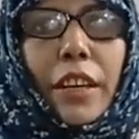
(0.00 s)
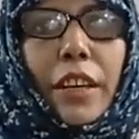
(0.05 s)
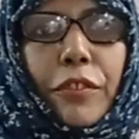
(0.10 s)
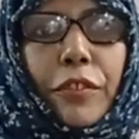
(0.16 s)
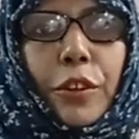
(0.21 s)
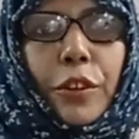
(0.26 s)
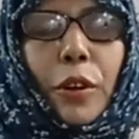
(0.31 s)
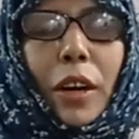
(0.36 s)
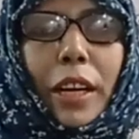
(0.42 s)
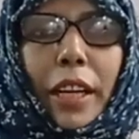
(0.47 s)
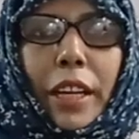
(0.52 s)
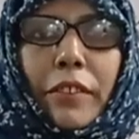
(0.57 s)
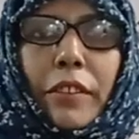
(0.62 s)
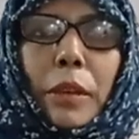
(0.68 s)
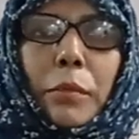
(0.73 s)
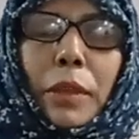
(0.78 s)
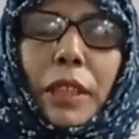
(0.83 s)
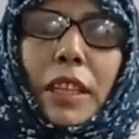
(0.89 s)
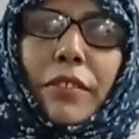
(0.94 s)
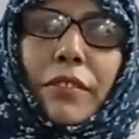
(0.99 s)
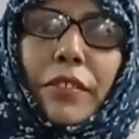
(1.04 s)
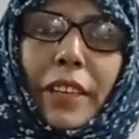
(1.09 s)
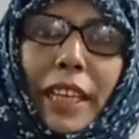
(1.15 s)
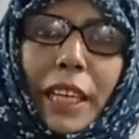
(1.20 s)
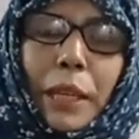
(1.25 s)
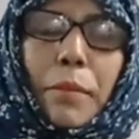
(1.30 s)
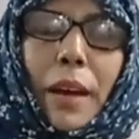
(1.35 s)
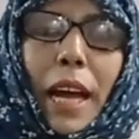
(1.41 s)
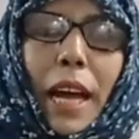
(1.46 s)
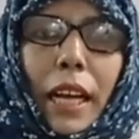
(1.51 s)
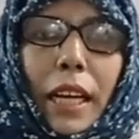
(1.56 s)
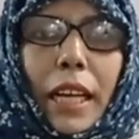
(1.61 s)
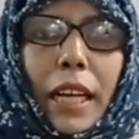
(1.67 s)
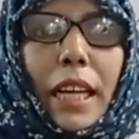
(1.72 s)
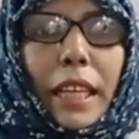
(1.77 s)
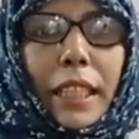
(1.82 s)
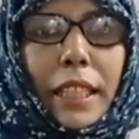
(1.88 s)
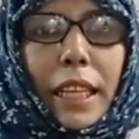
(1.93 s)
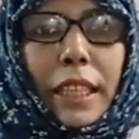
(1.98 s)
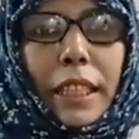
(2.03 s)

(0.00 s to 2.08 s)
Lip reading: if you are giving me the feedback,